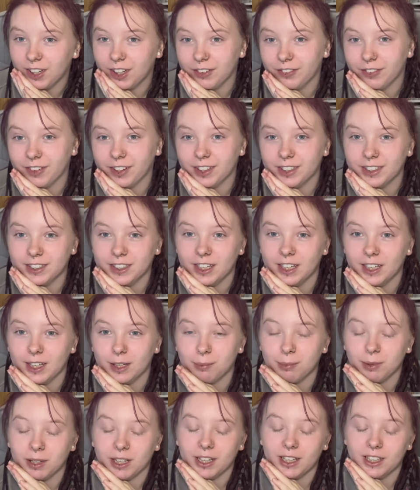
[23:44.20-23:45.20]
Very
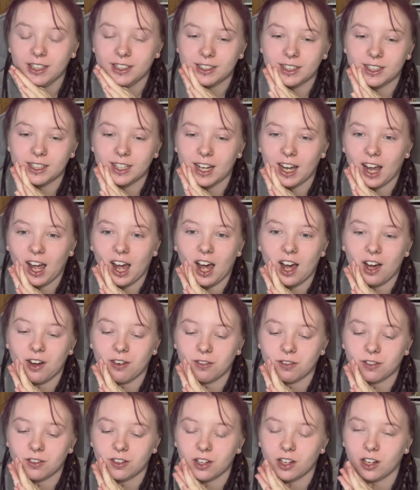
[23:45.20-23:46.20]
tired, but it is the day
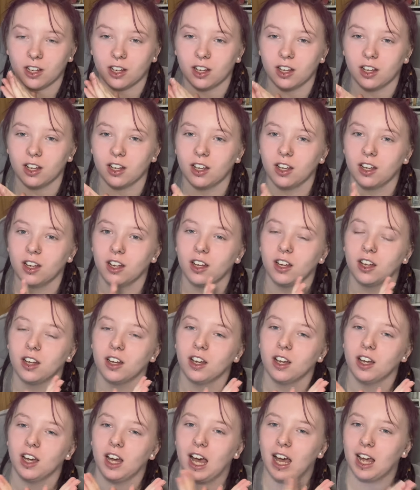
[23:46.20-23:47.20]
after
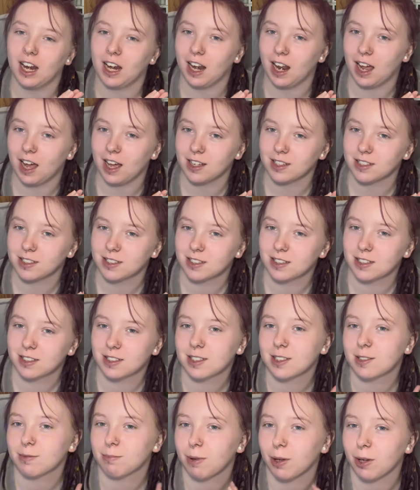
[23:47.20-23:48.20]
I last
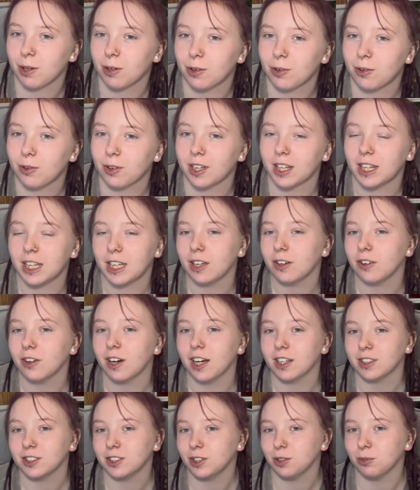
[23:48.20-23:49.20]
spoke with you.
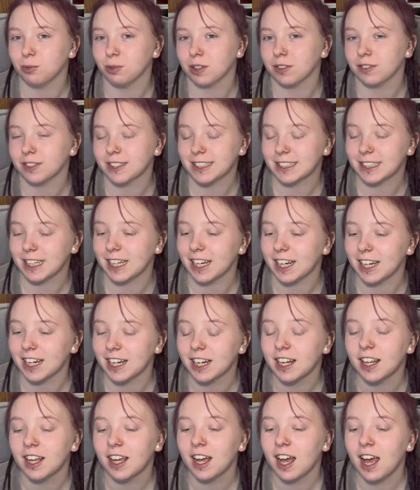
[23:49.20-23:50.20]
As you would have
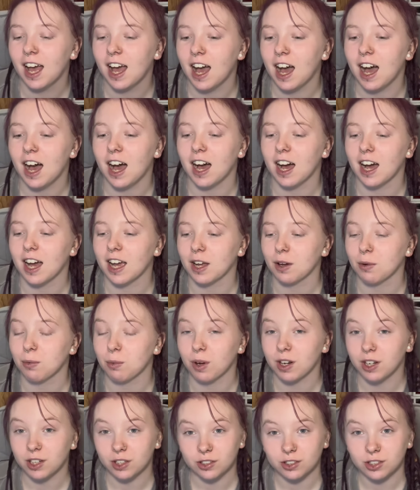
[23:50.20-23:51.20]
seen, I
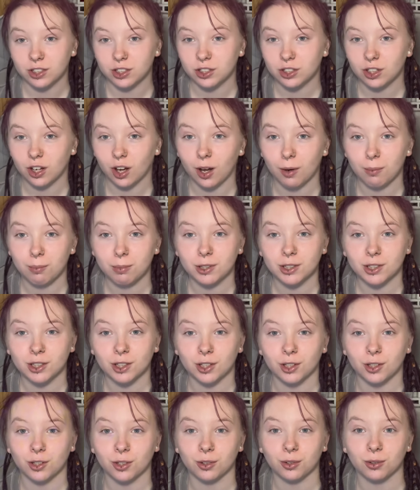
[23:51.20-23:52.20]
went to the shop
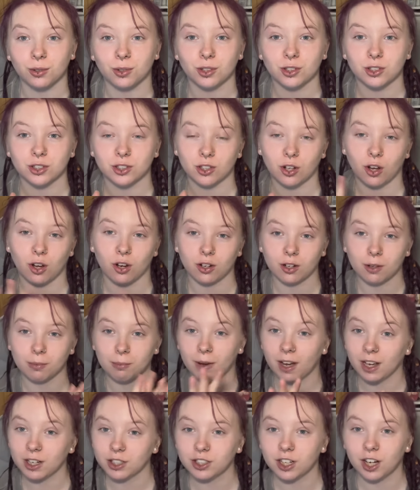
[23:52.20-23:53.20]
to stock
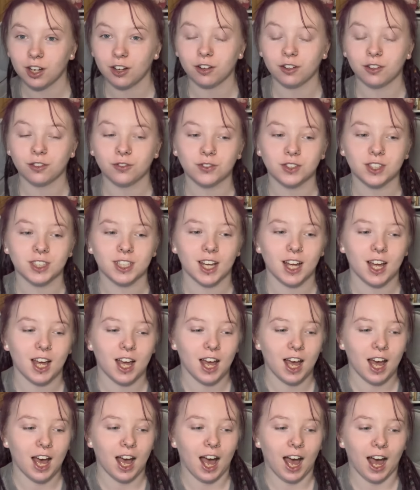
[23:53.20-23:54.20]
my shelves
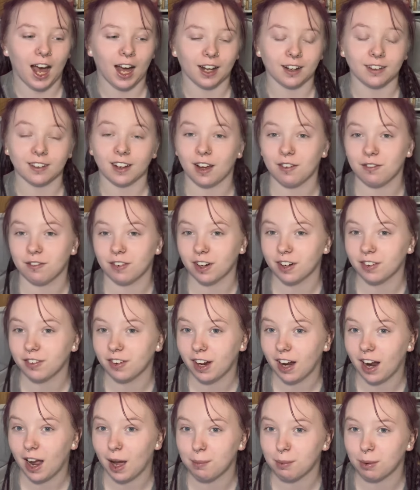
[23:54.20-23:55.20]
and I'm
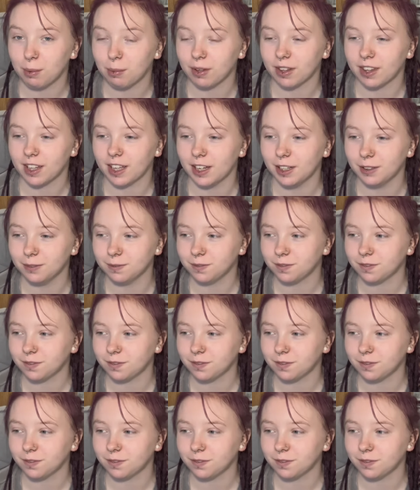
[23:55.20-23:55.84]
very happy with it.